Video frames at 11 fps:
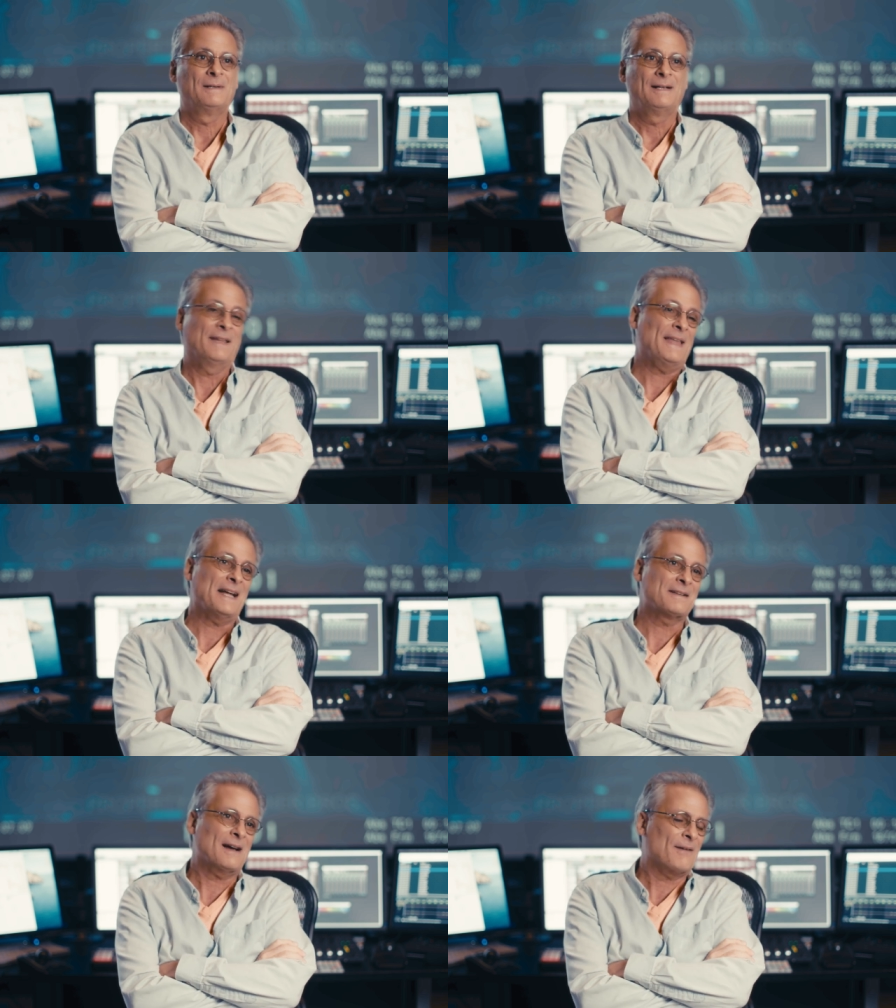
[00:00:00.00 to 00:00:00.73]
and
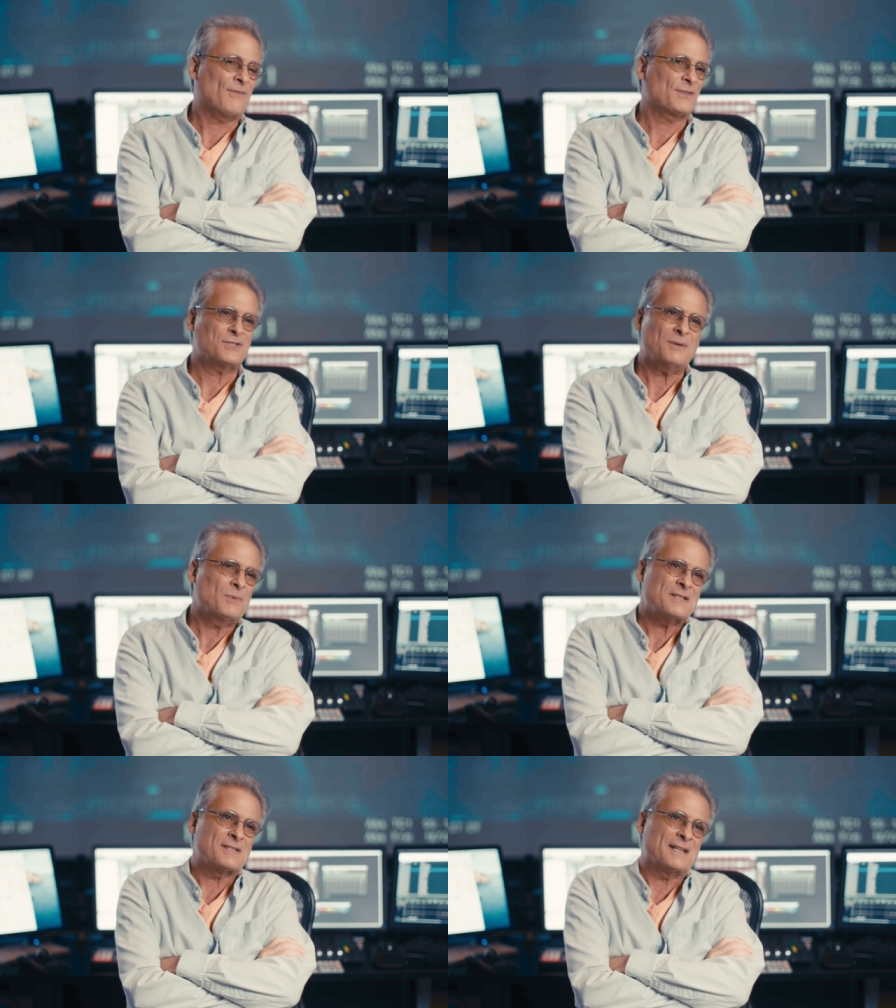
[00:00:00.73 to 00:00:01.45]
that uh, for some
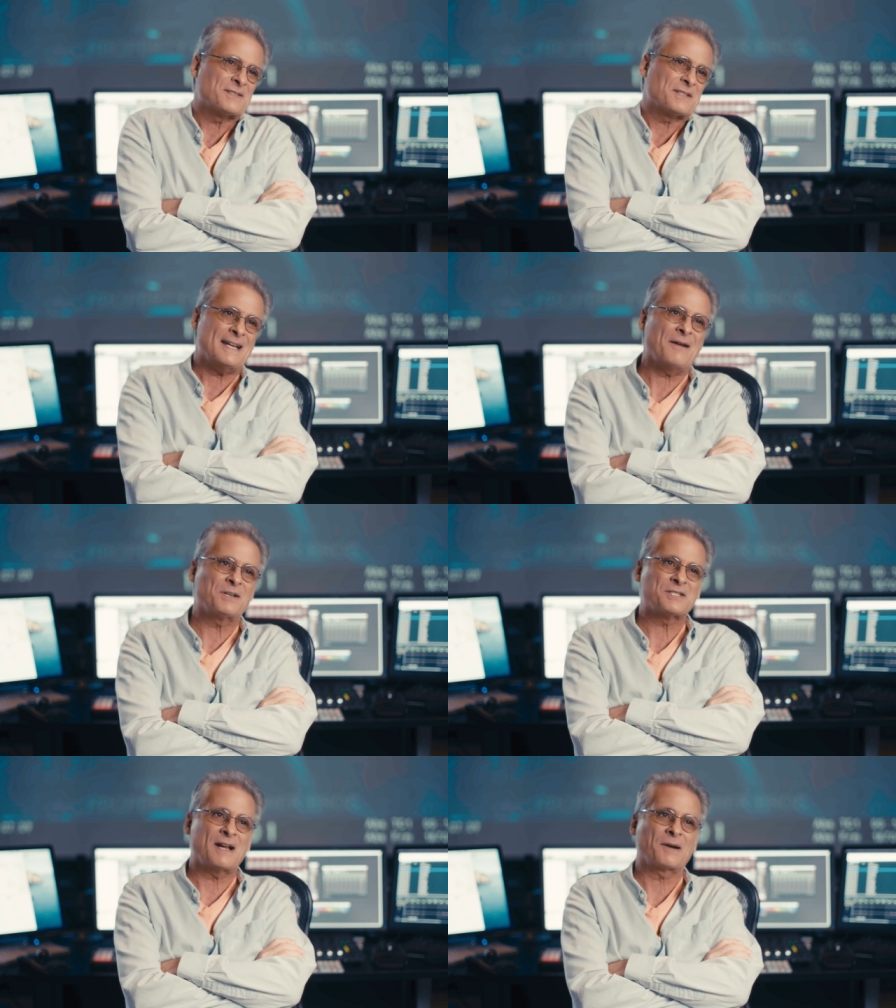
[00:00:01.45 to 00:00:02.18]
reason as a sound
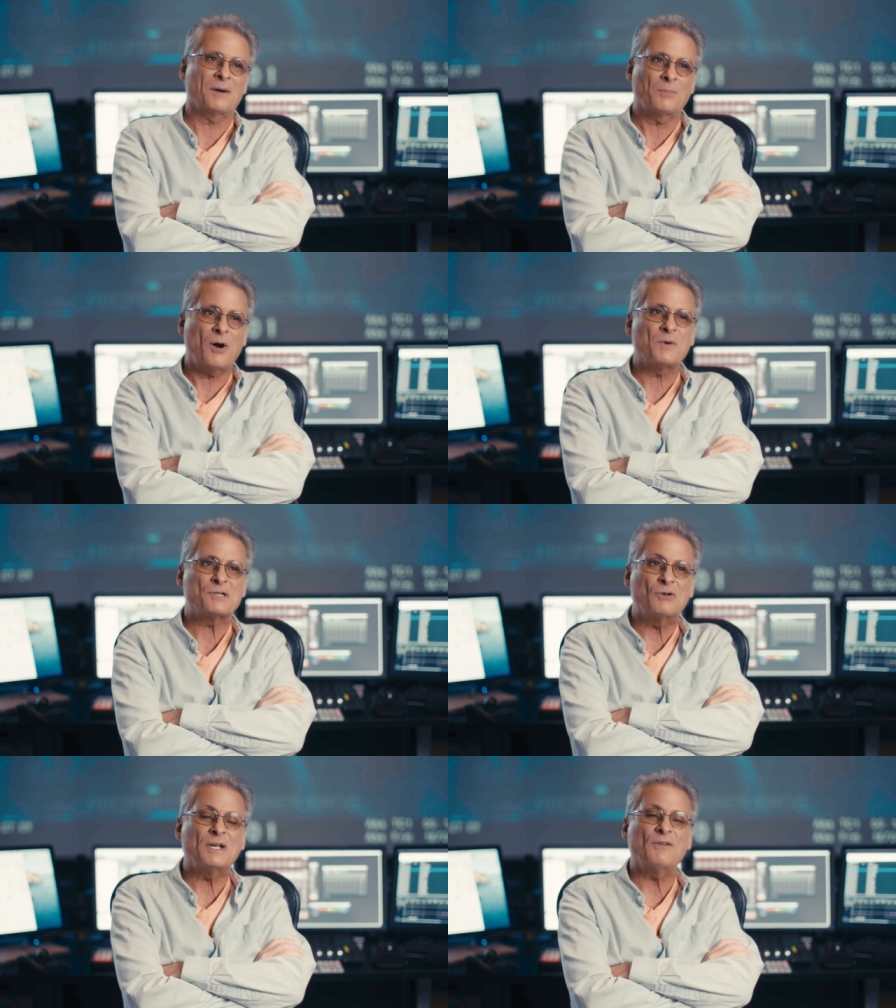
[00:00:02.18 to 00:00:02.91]
designer I'm always
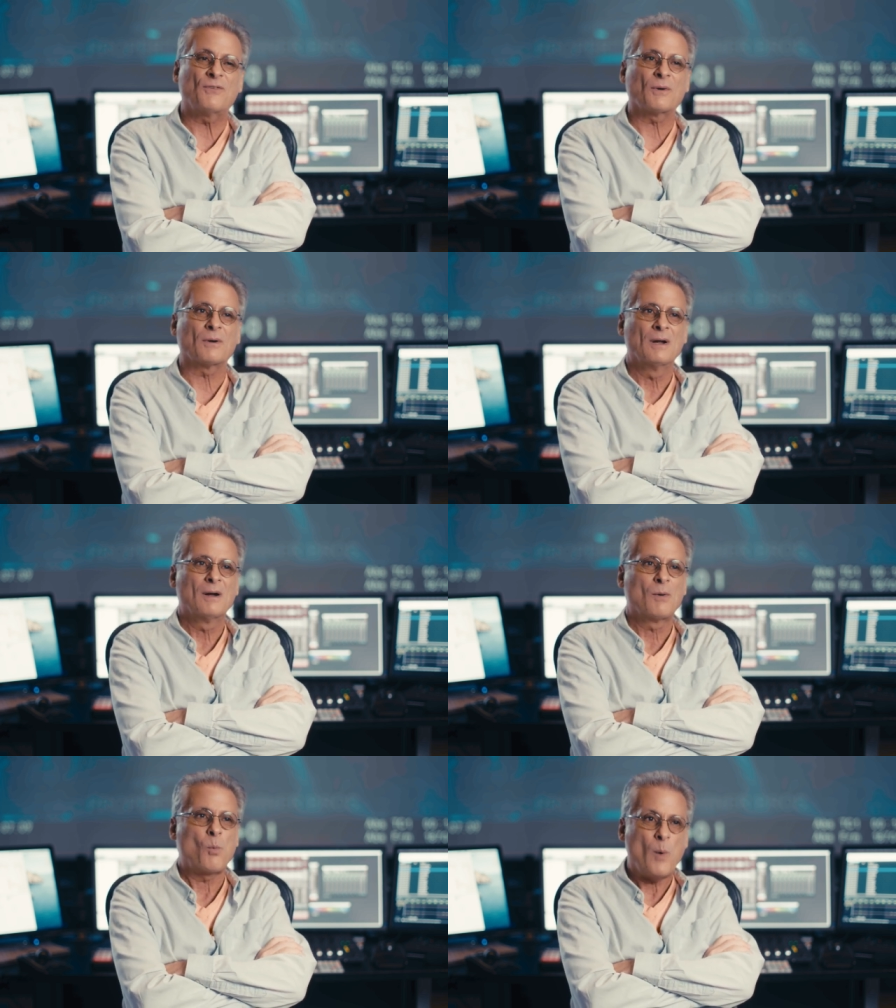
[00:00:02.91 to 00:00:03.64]
looking for
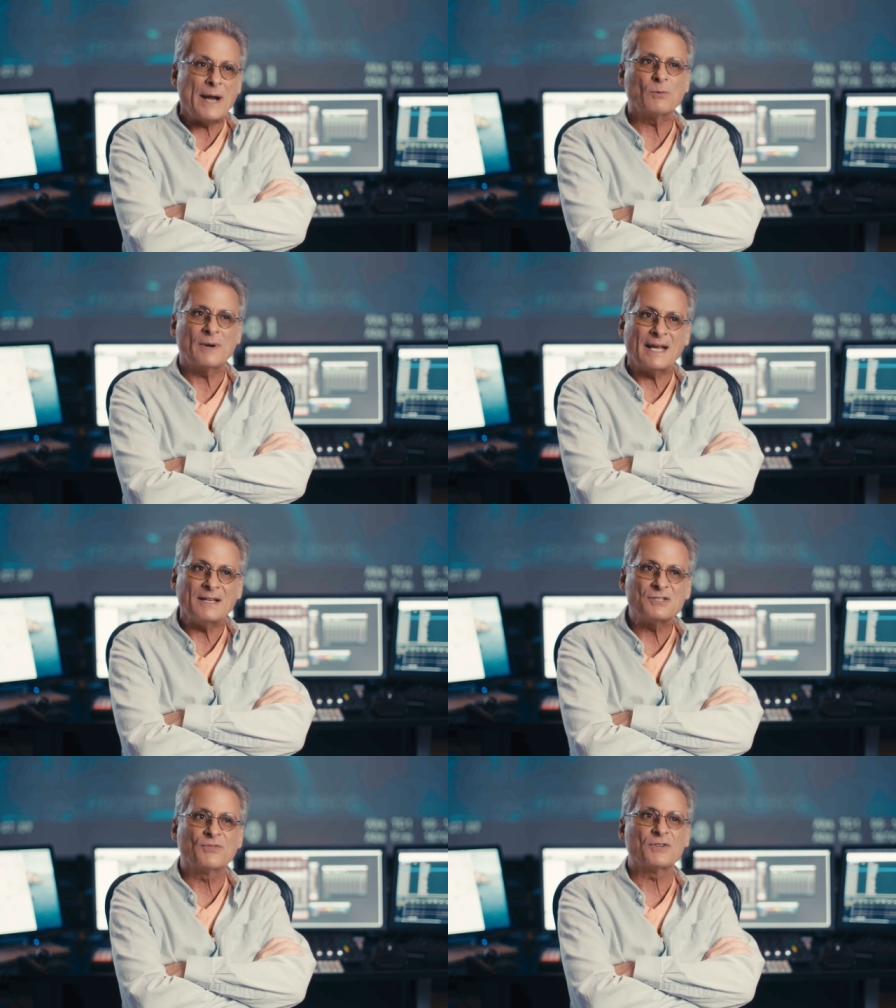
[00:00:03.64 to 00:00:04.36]
wet
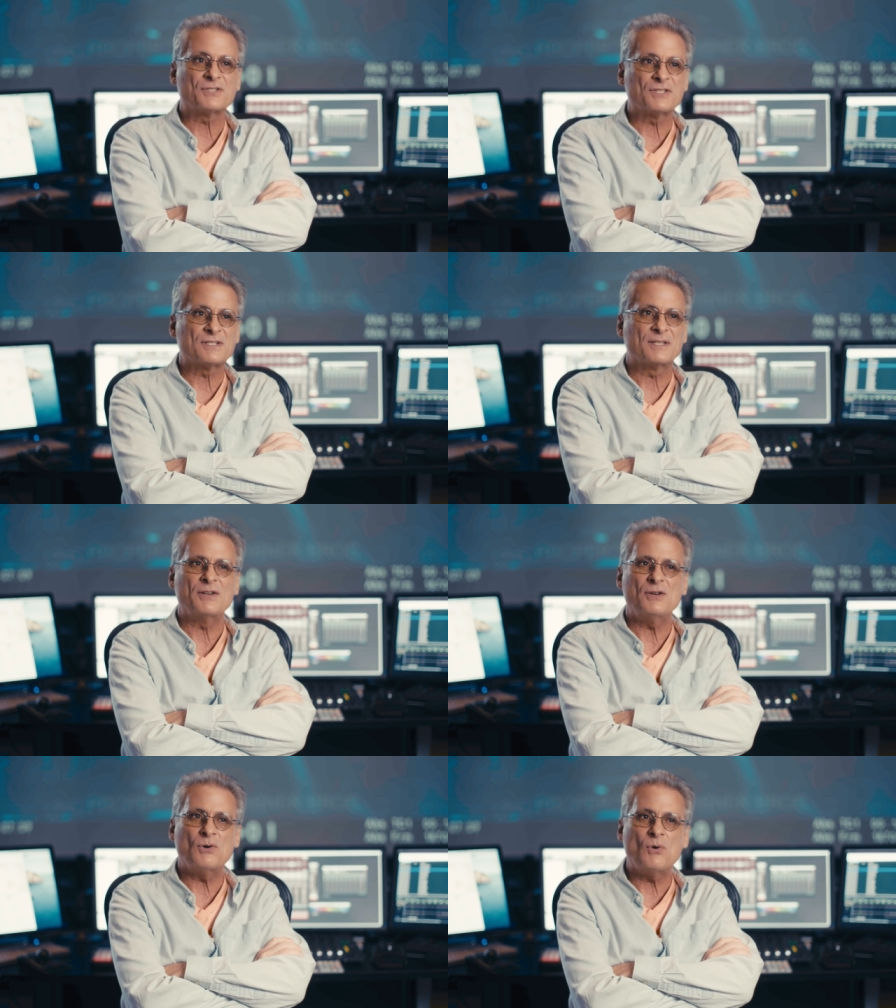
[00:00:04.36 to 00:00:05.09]
rains versus the
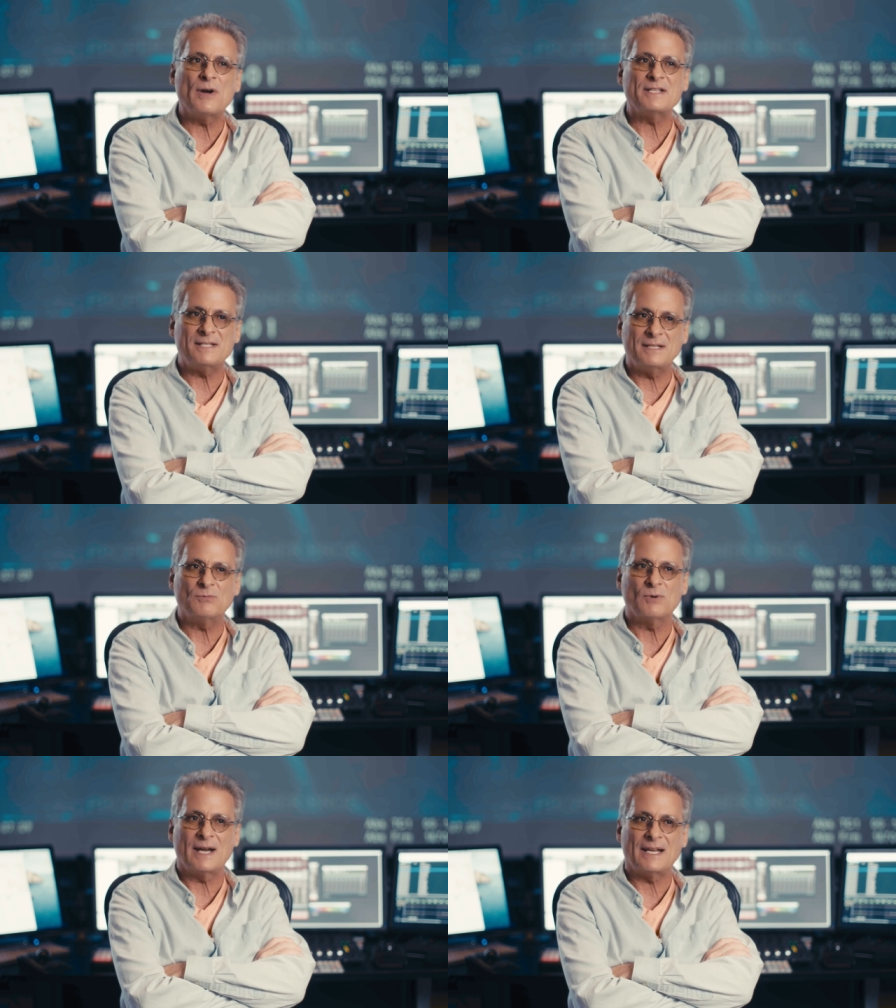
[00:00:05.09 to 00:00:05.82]
noisy
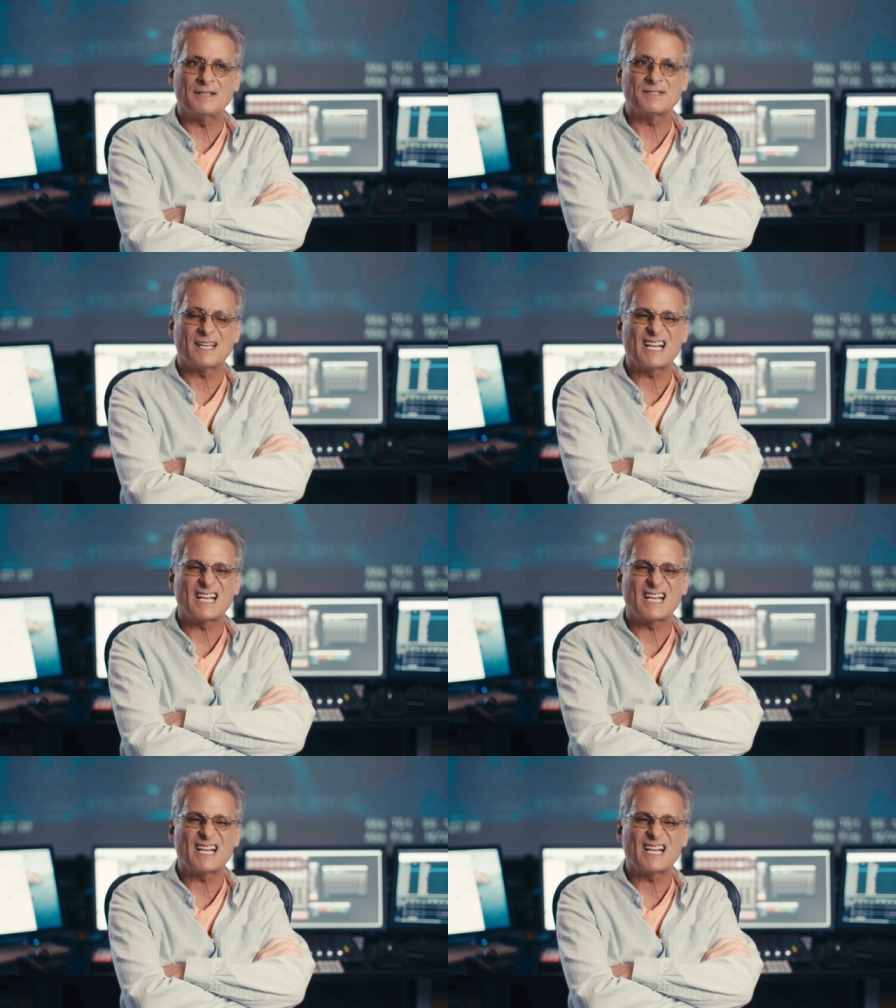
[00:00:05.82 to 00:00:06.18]
rains, the